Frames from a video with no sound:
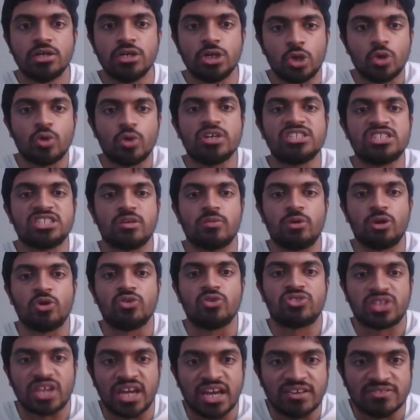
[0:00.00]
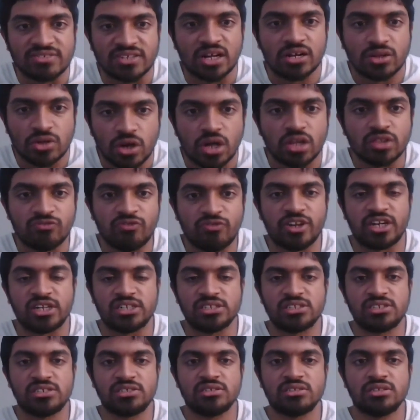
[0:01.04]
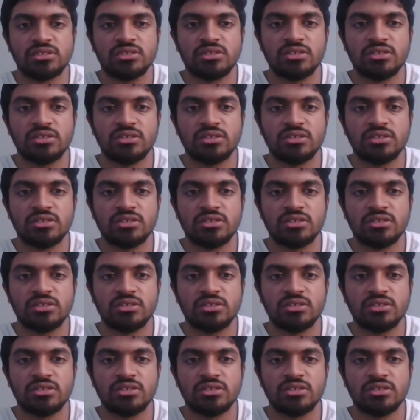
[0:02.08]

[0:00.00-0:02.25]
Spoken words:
He's someone who thrives on confidence.